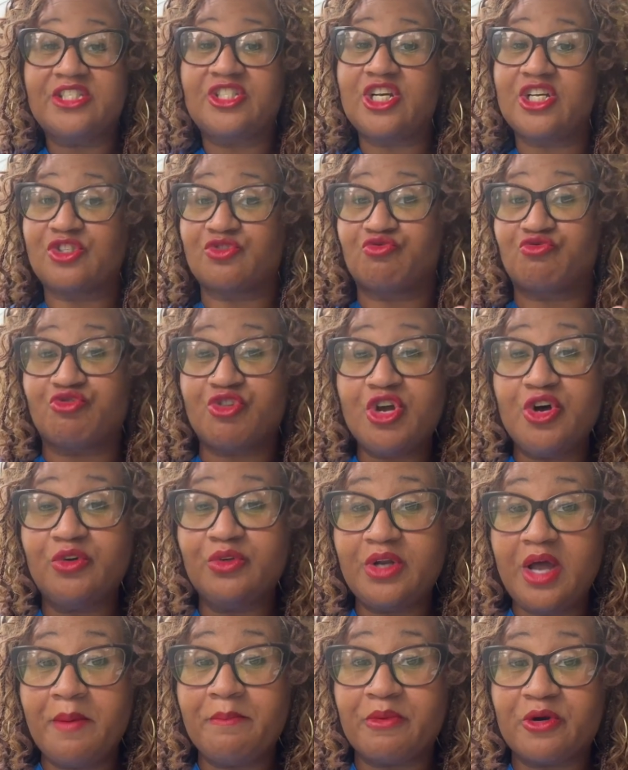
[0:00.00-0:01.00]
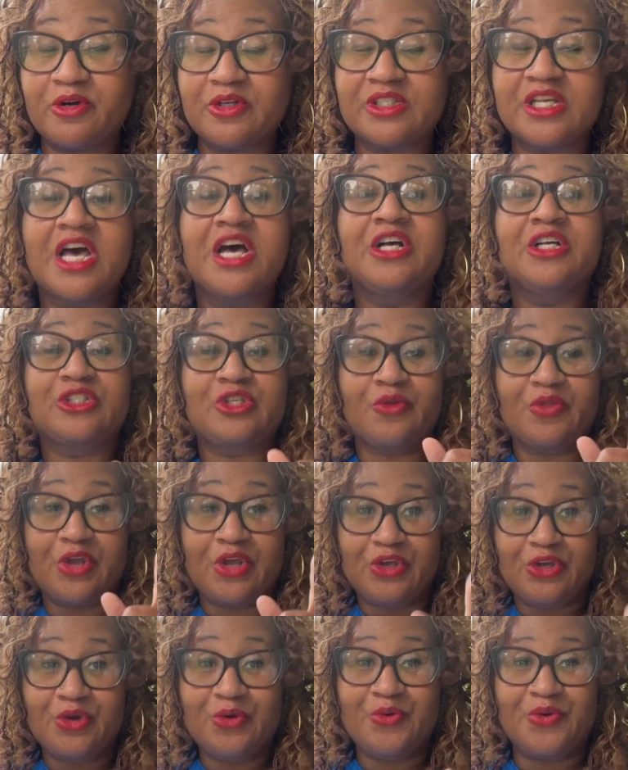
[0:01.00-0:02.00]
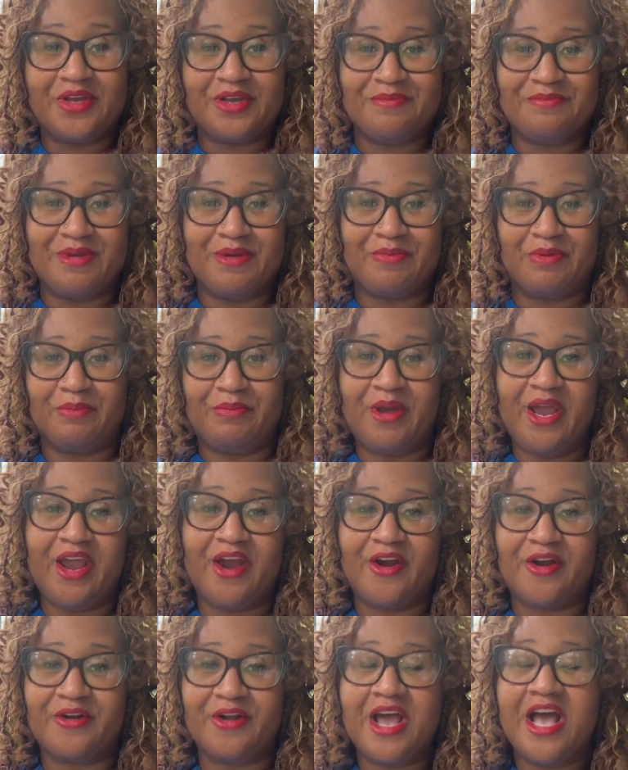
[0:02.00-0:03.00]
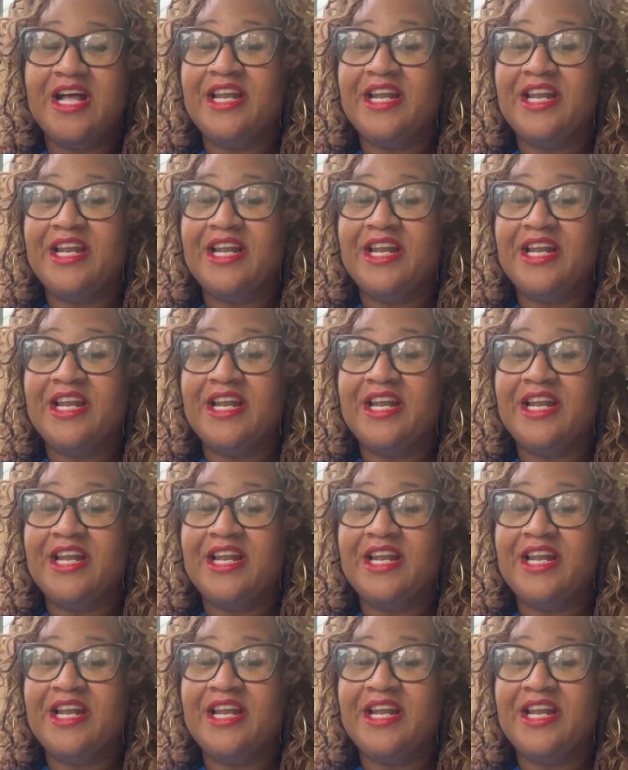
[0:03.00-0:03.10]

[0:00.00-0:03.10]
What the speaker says: just real numbers so that you can be prepared.